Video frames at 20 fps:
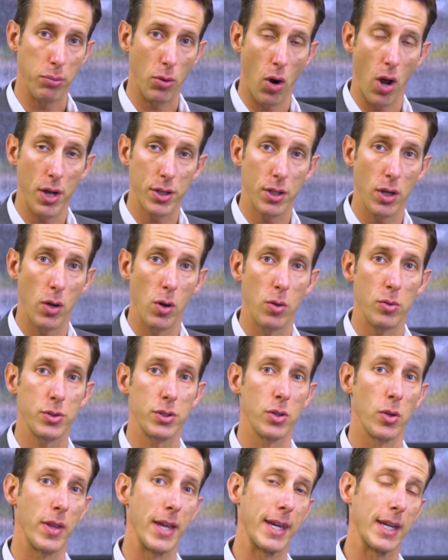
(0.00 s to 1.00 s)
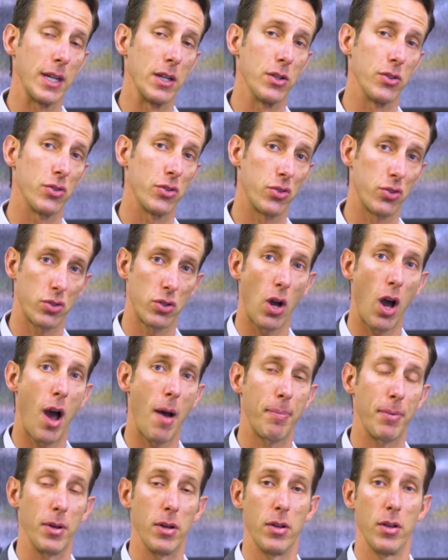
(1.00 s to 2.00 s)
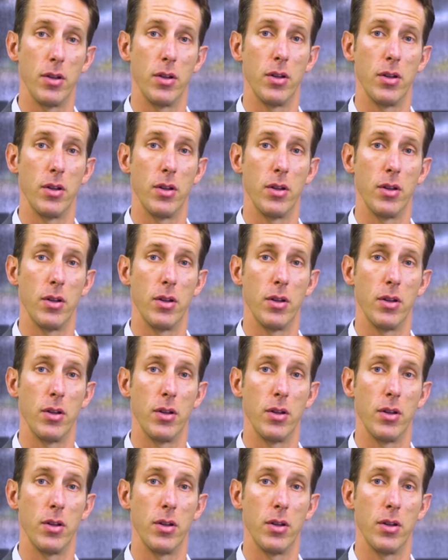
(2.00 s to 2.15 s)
pronto so they can stop